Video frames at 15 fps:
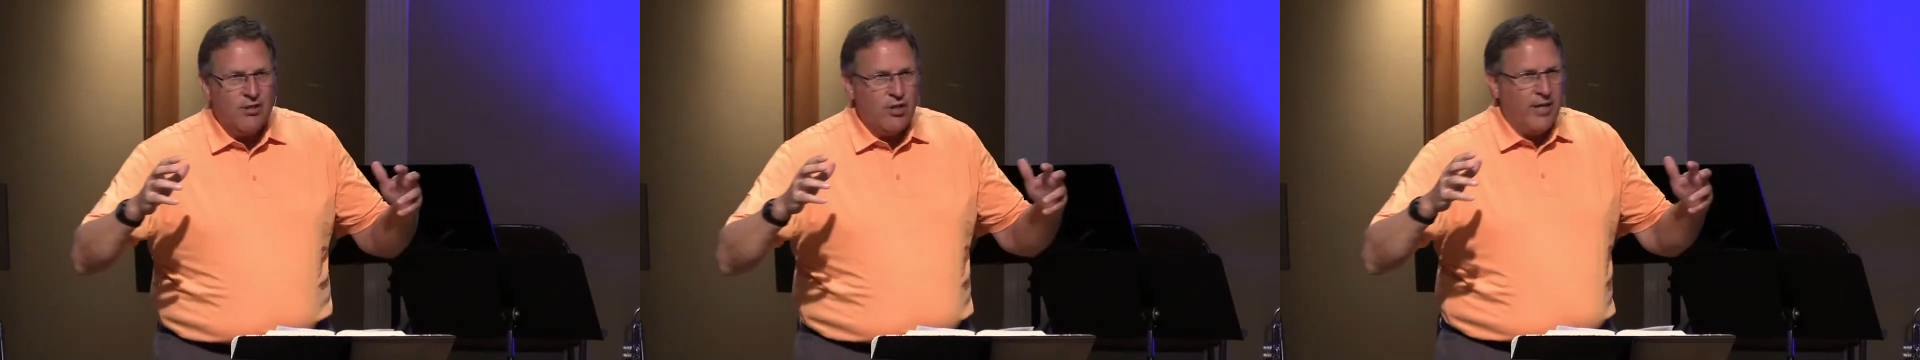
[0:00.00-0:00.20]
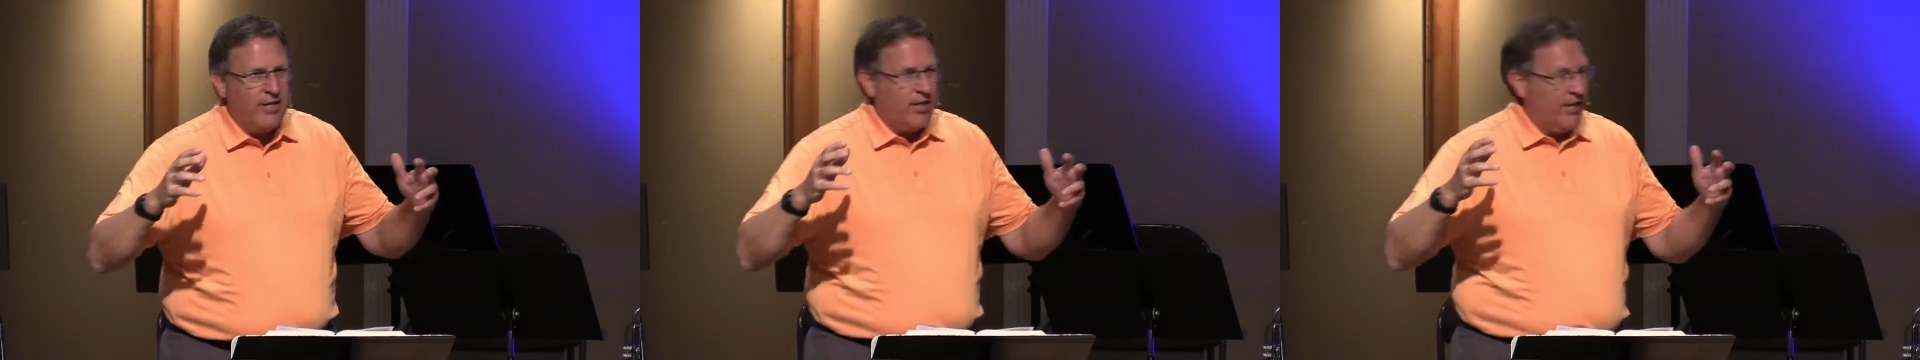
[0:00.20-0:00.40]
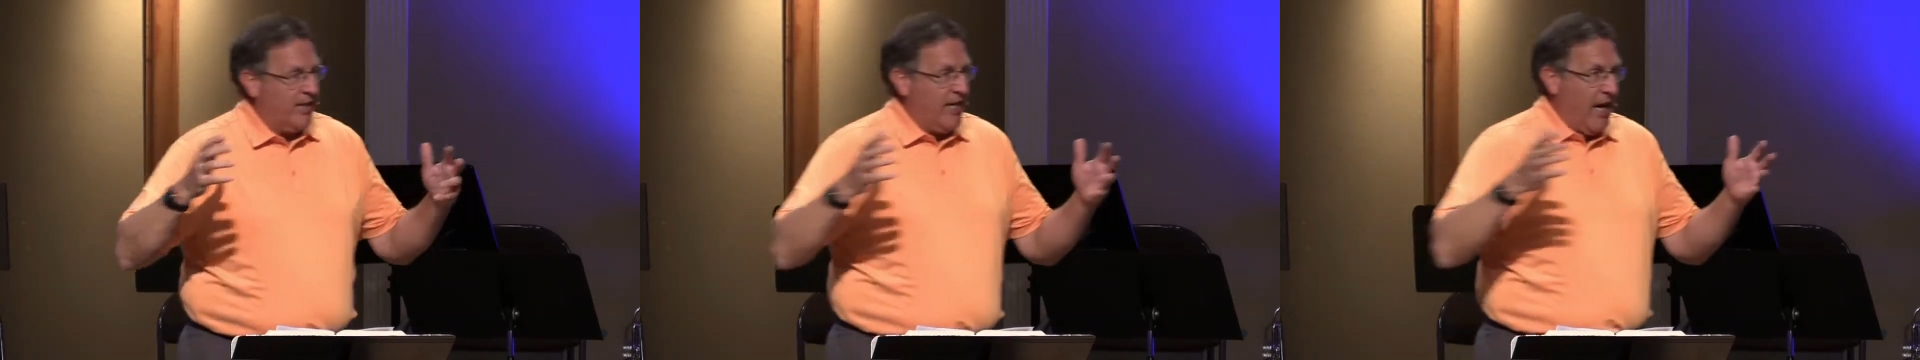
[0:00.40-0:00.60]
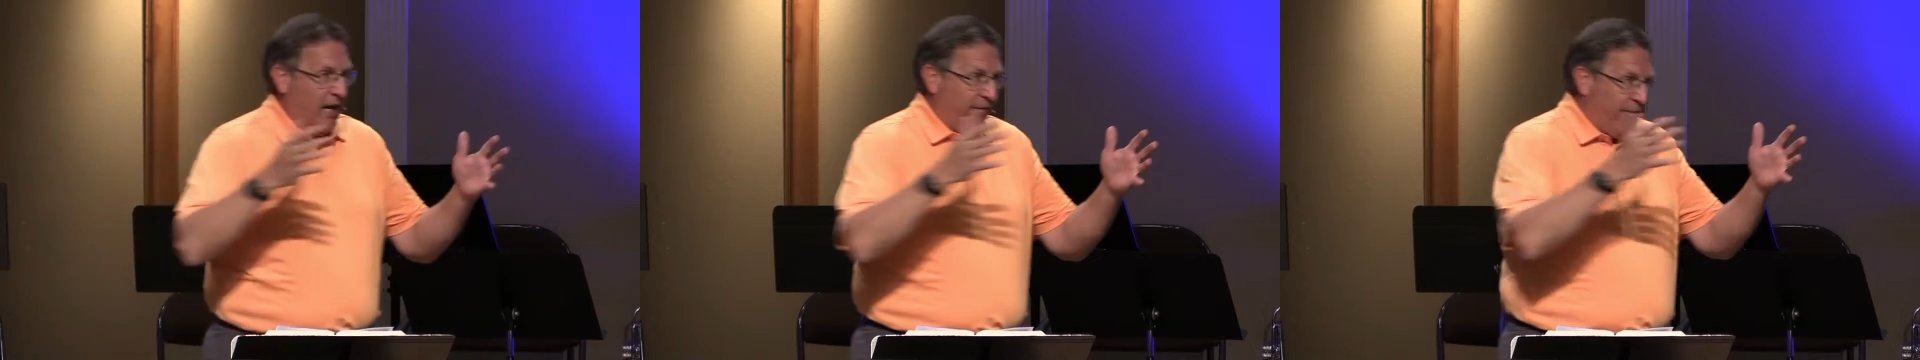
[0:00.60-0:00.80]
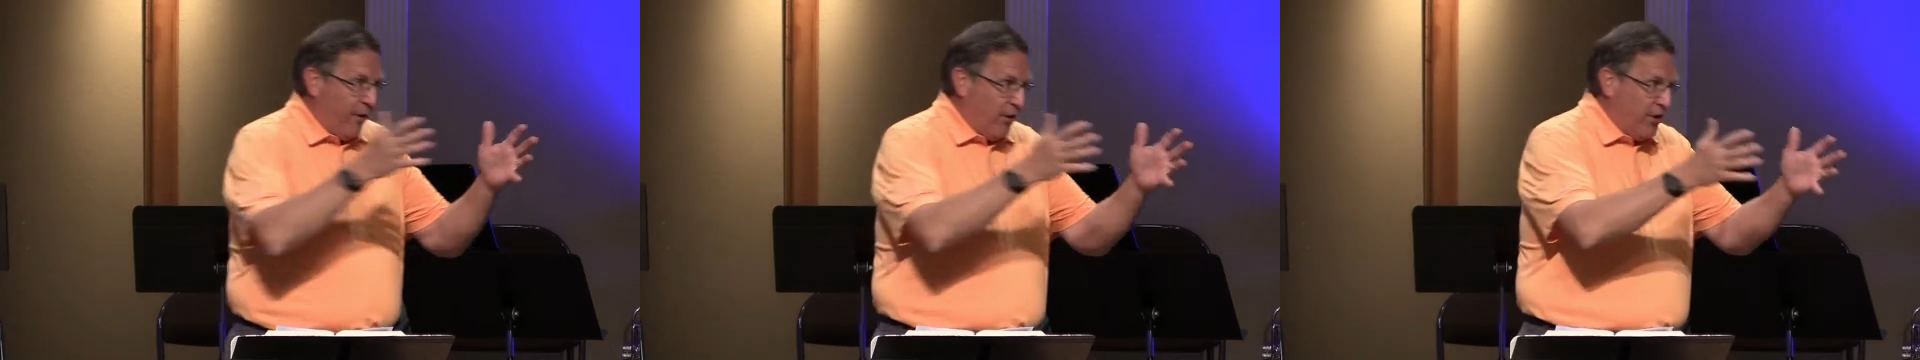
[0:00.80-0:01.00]
Jesus is
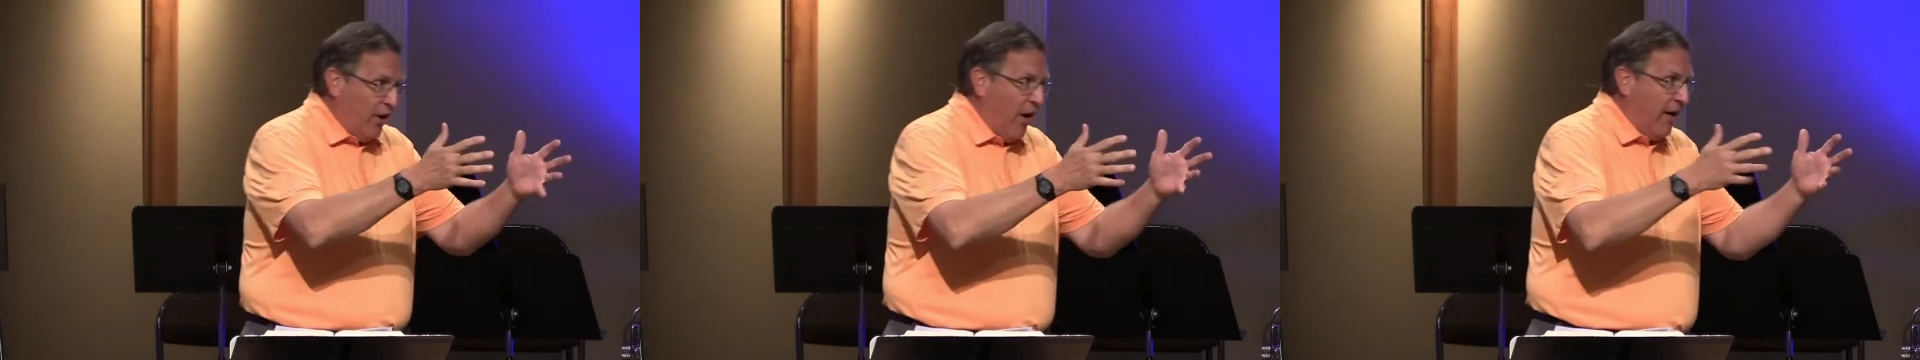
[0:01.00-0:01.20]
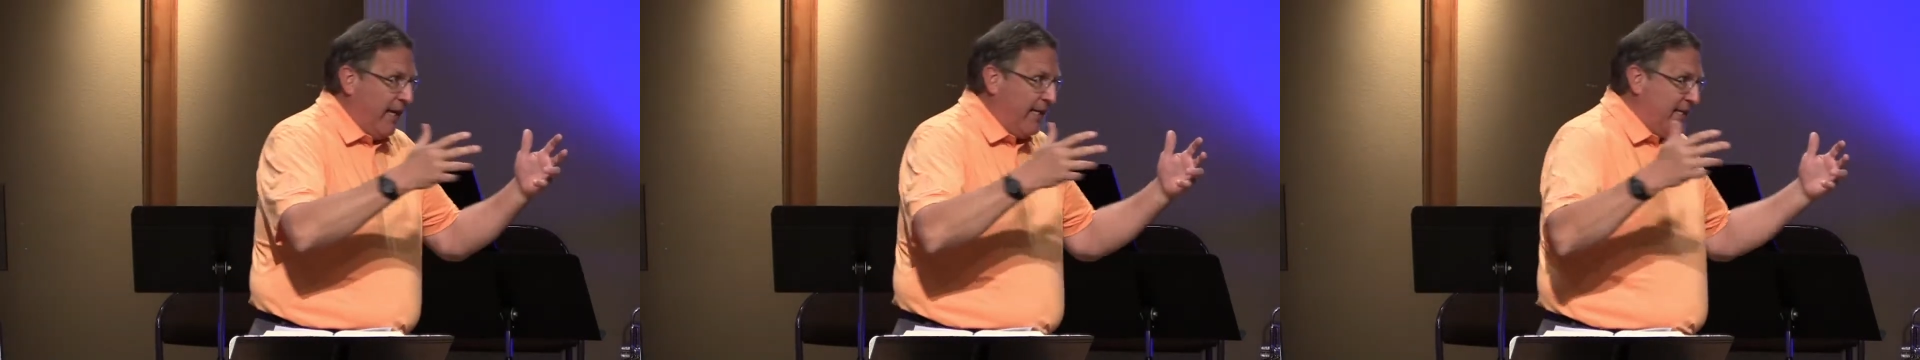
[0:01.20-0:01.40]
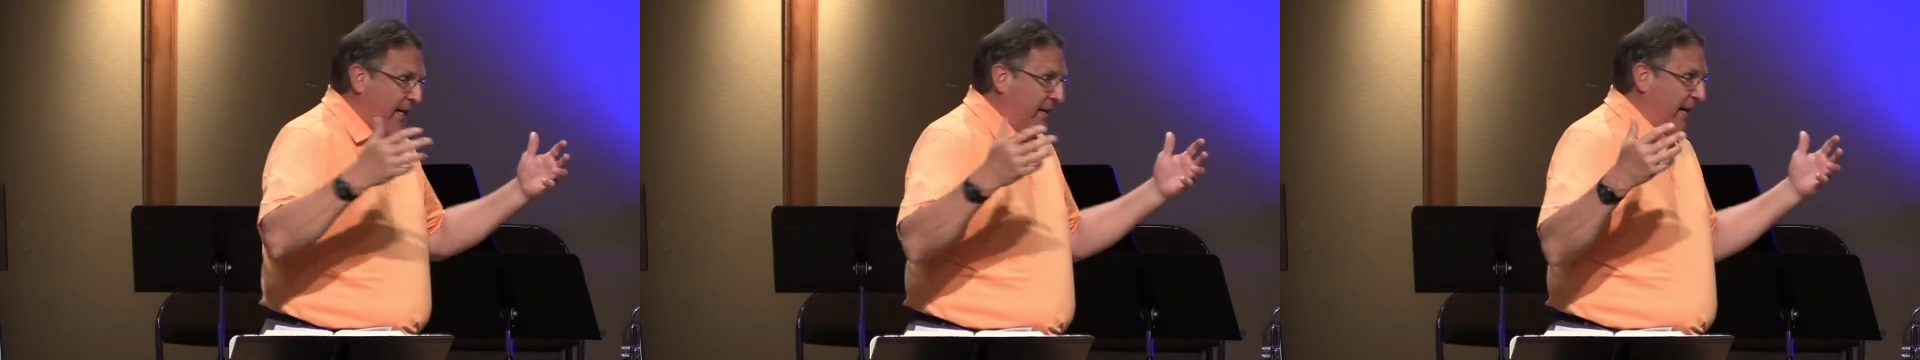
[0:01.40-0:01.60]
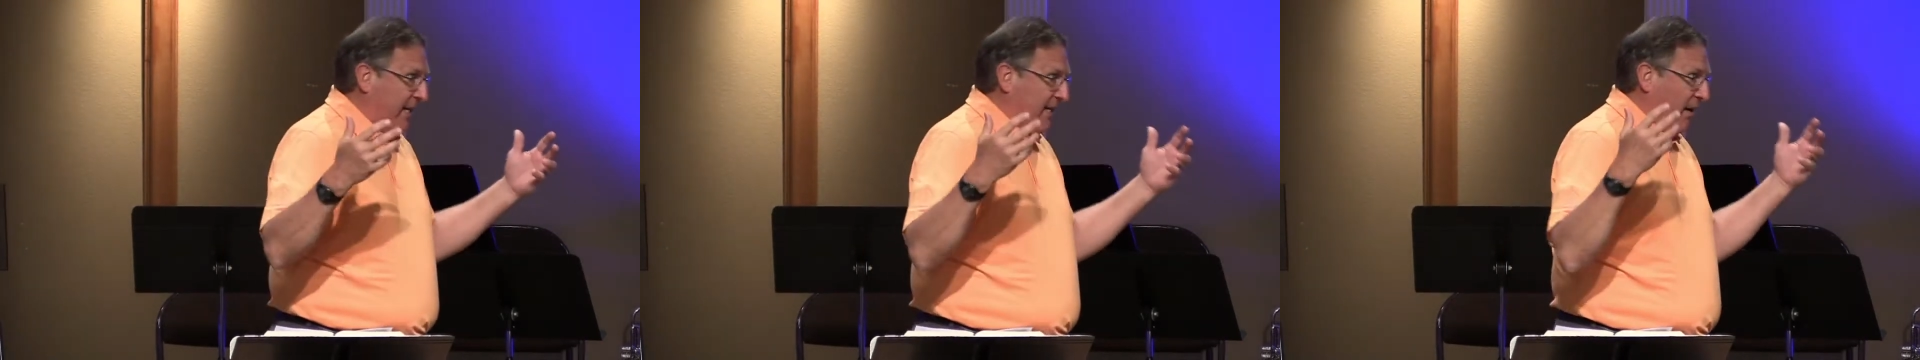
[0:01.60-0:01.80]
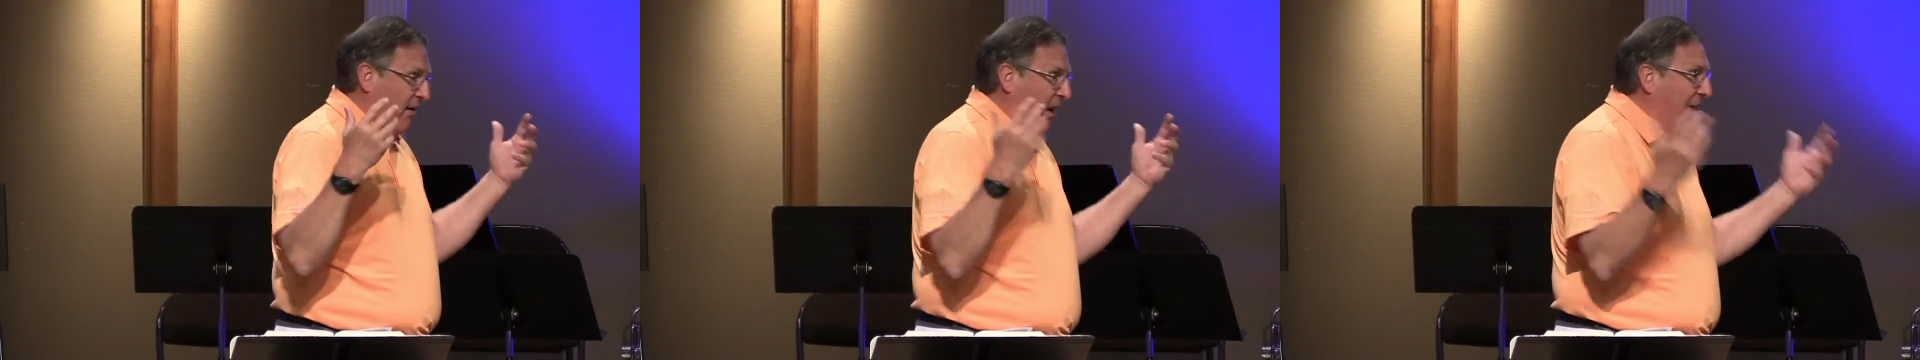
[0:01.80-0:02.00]
not our first thought. He's
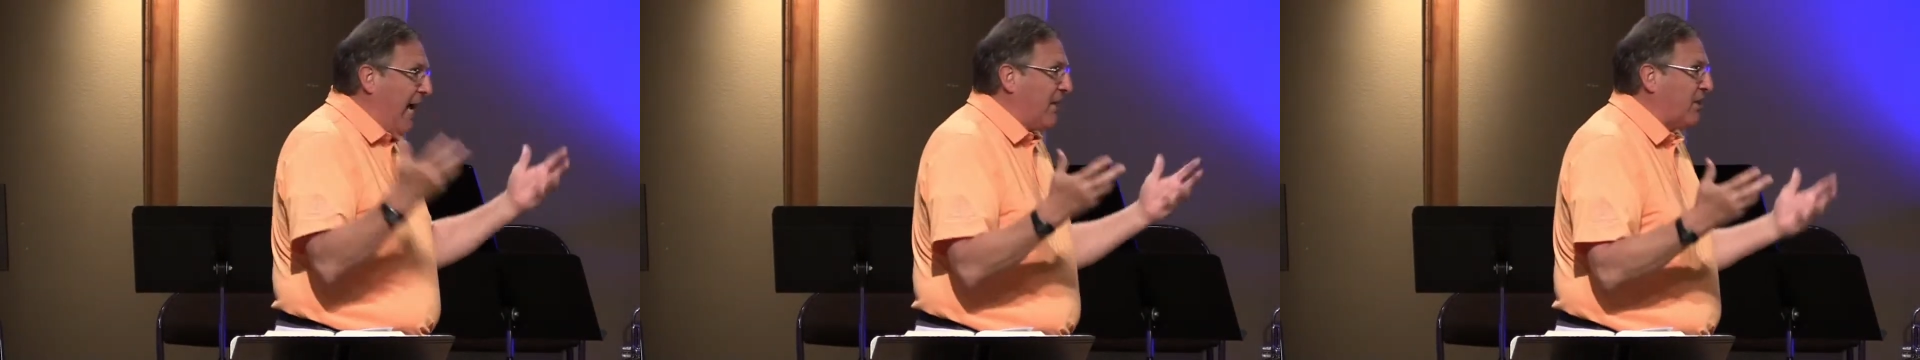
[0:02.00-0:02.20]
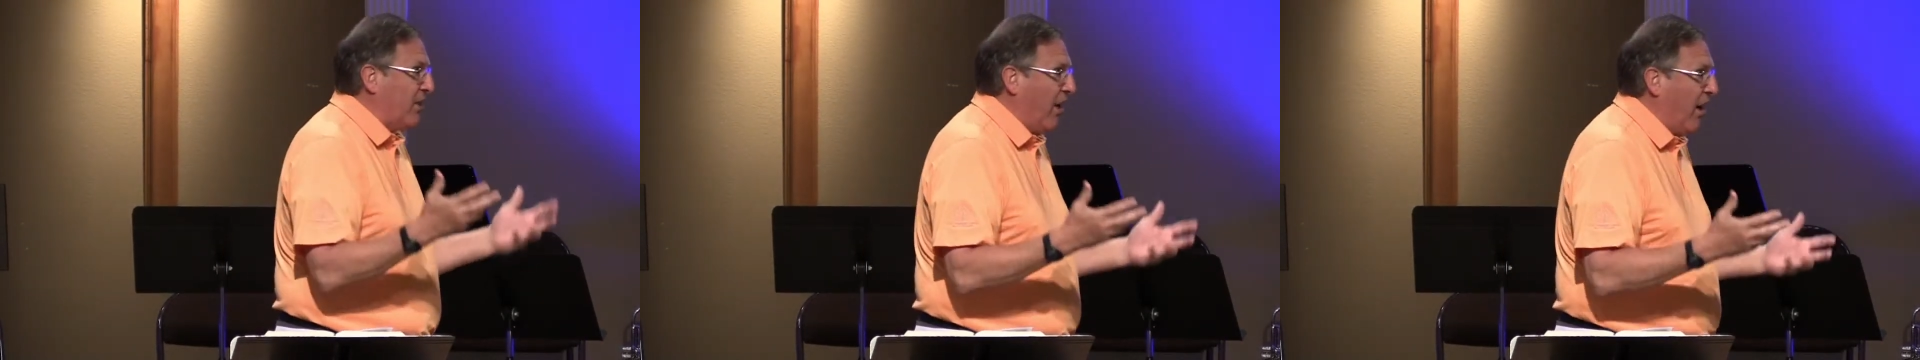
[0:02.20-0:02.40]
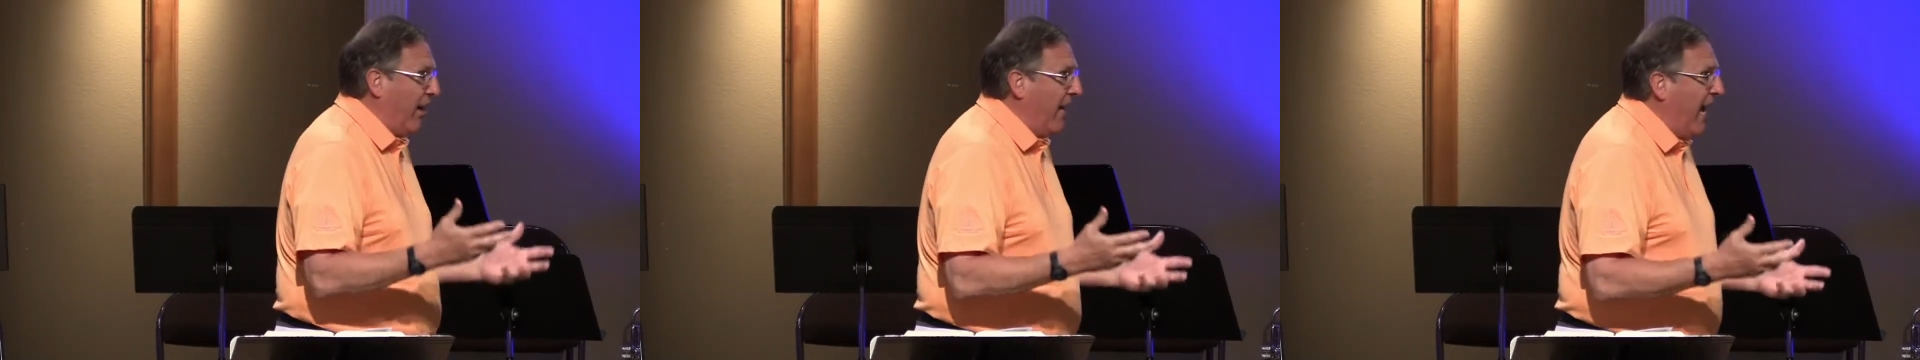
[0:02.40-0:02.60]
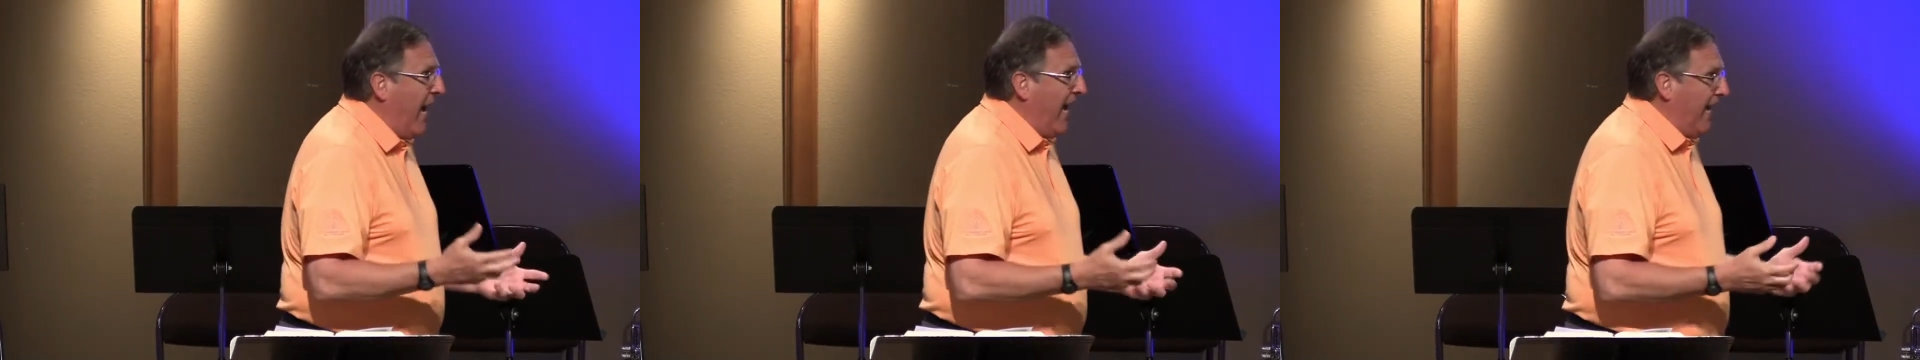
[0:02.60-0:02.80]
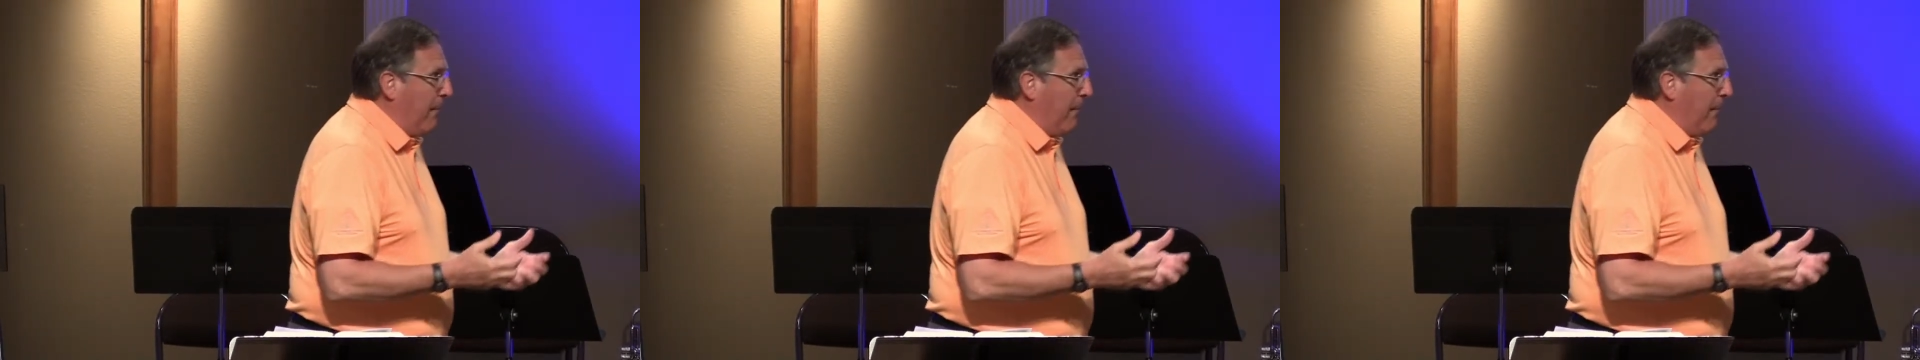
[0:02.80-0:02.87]
our last thought.